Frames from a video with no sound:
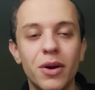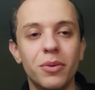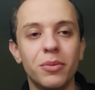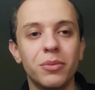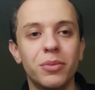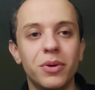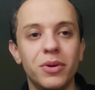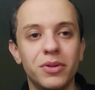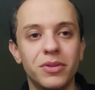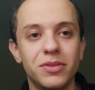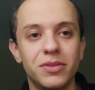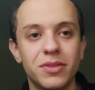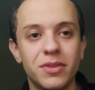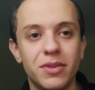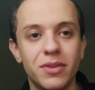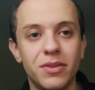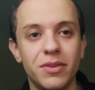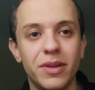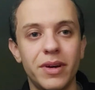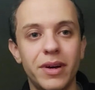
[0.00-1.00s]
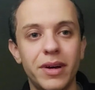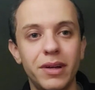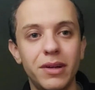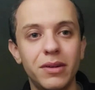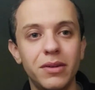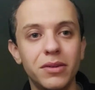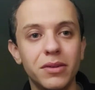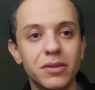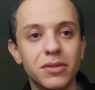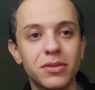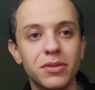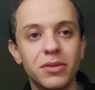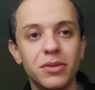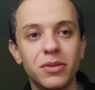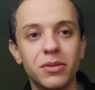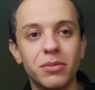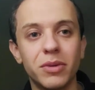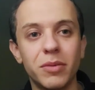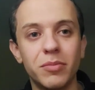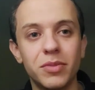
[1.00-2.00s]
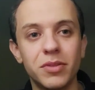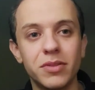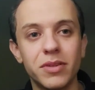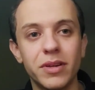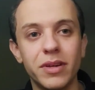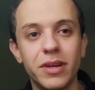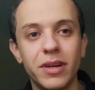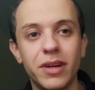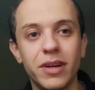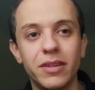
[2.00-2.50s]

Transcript: was that I looked on the website,